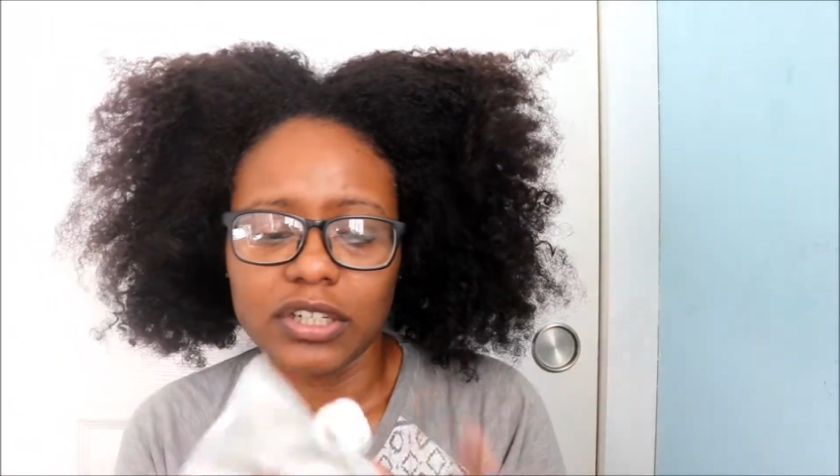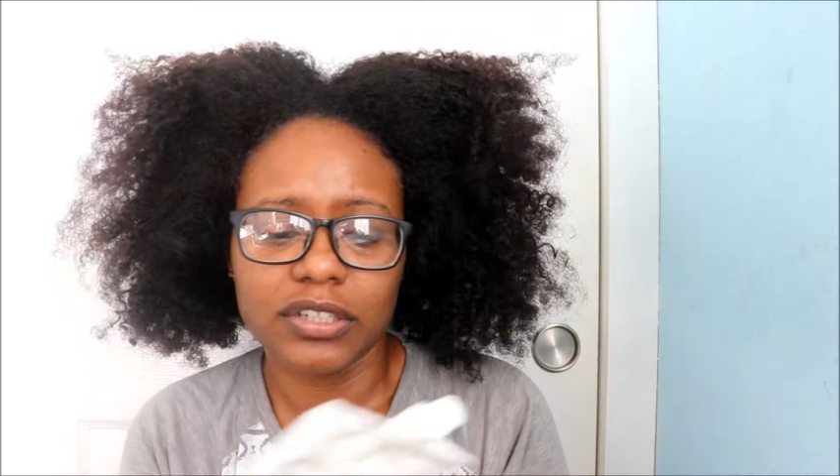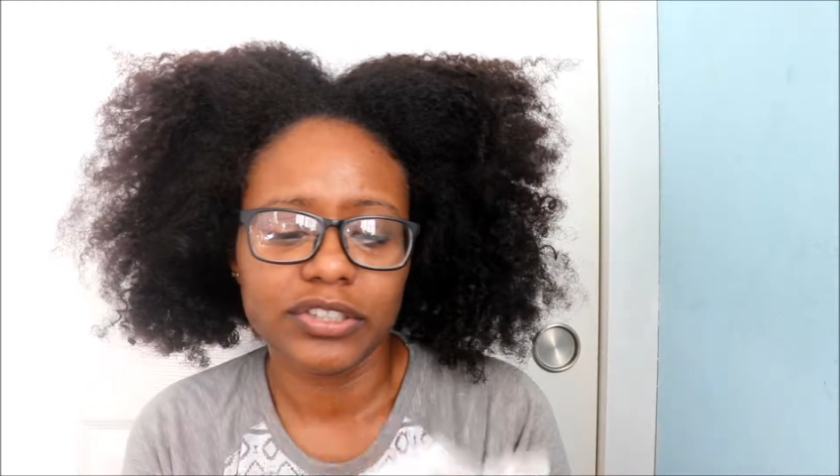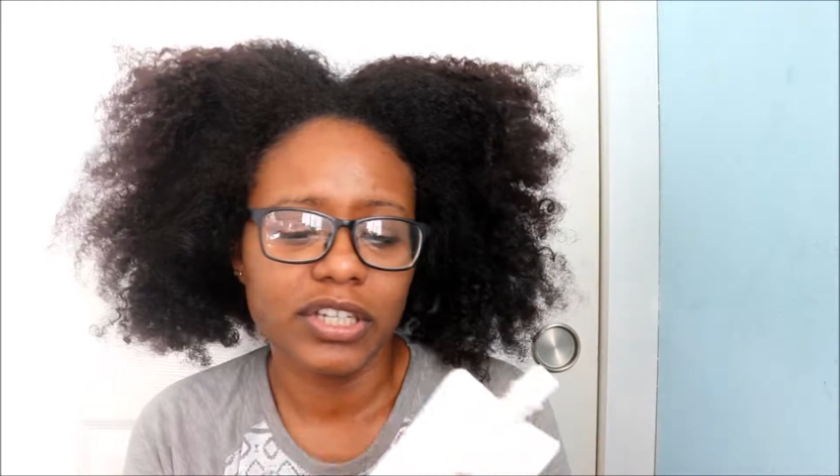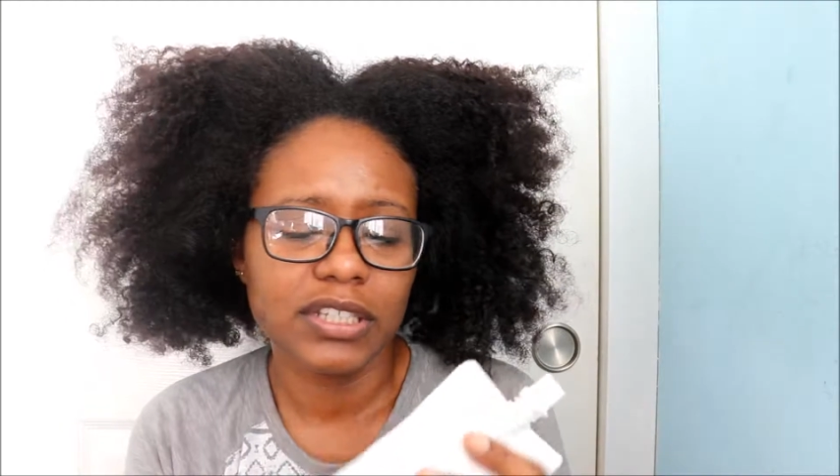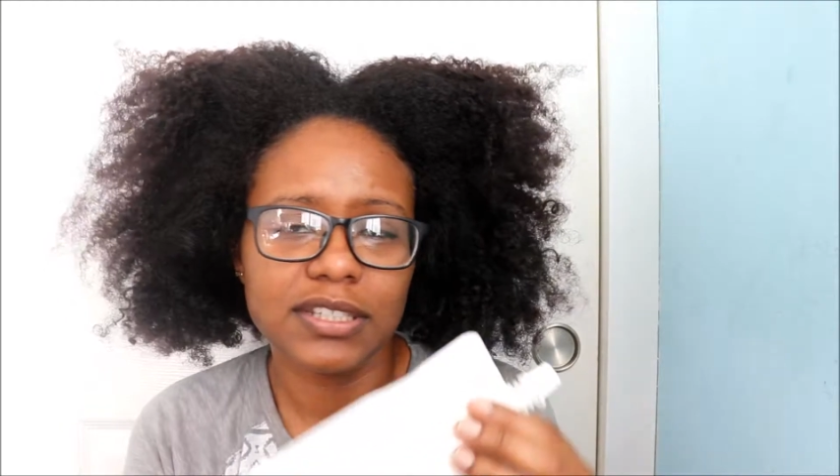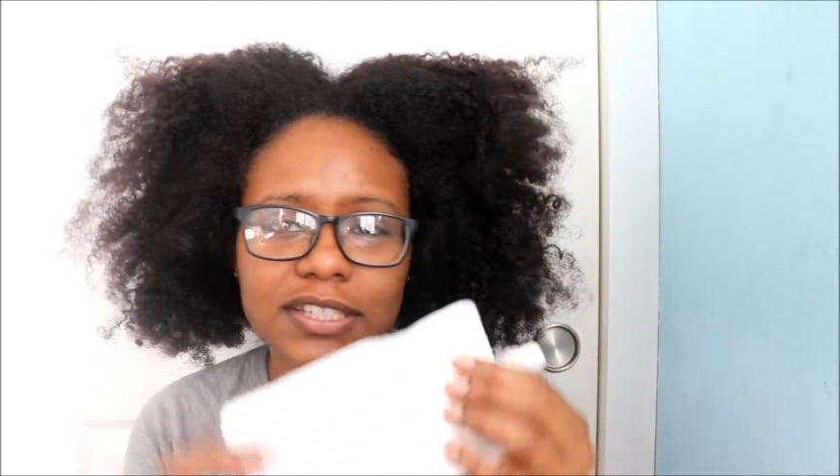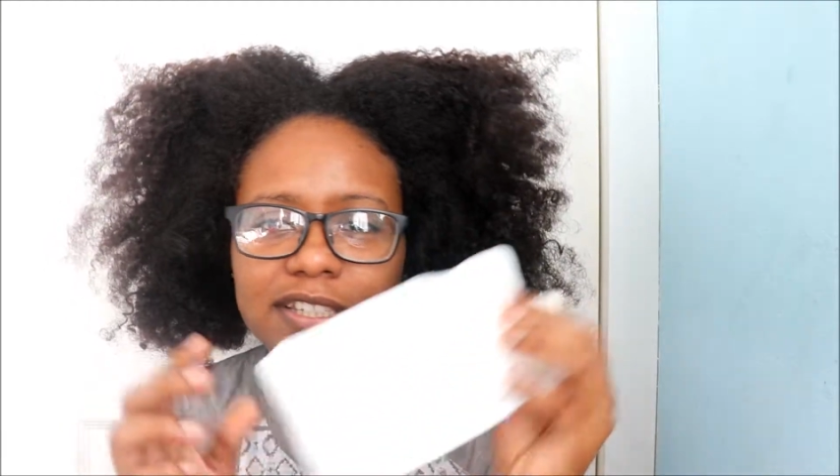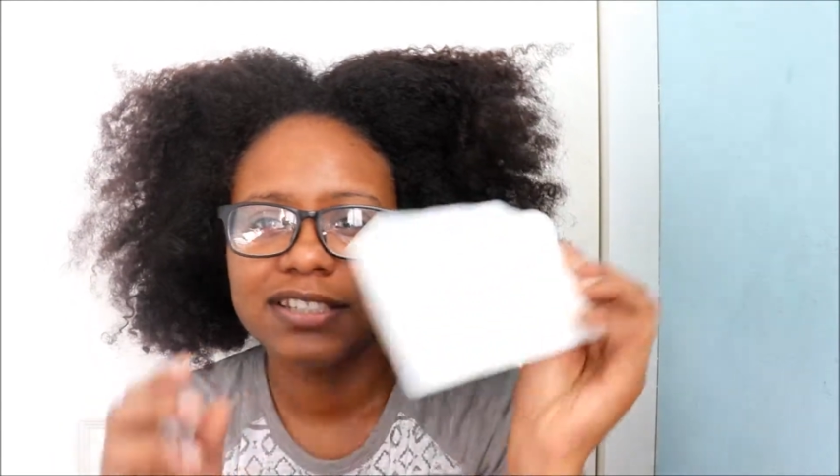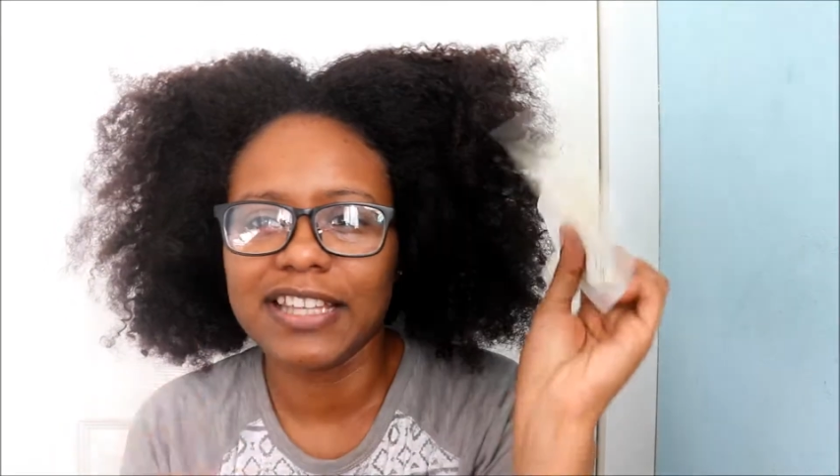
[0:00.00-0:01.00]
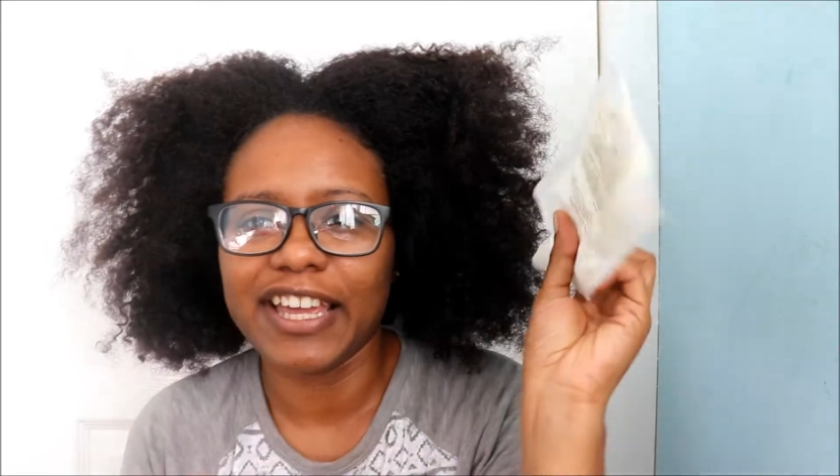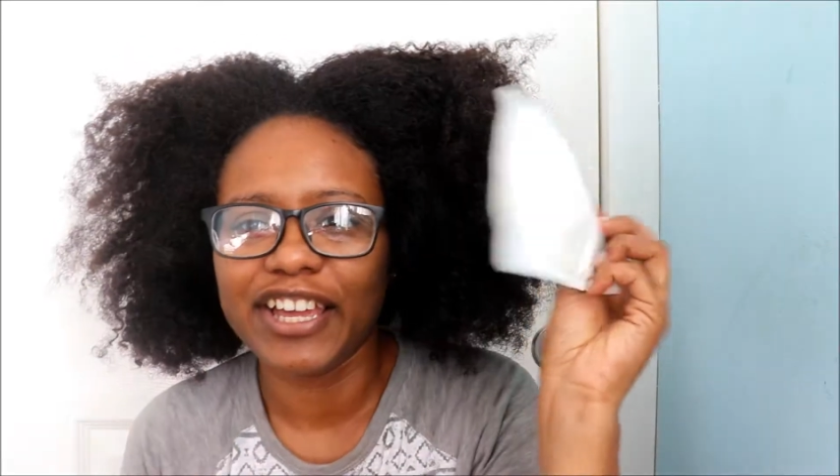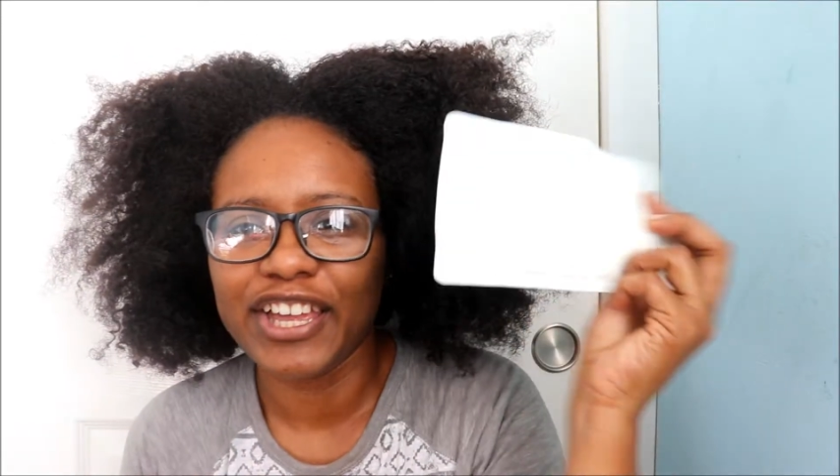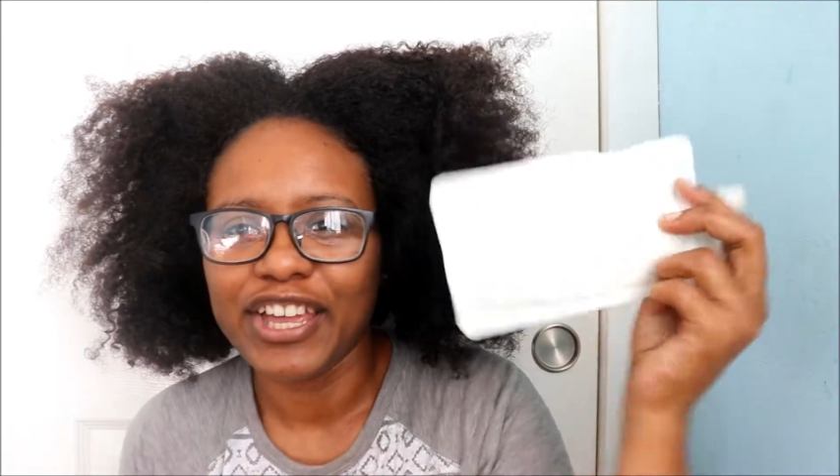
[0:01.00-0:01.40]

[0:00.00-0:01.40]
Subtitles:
As you can see, it's like